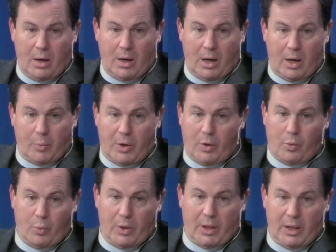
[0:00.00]
and we don't
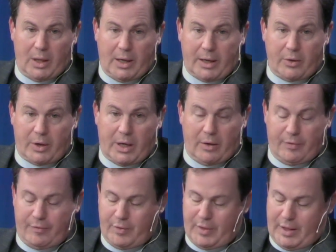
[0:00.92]
really like or care
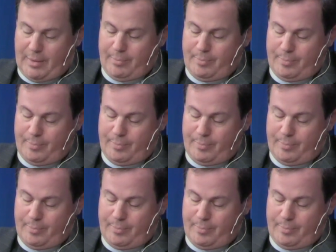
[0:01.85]
for them.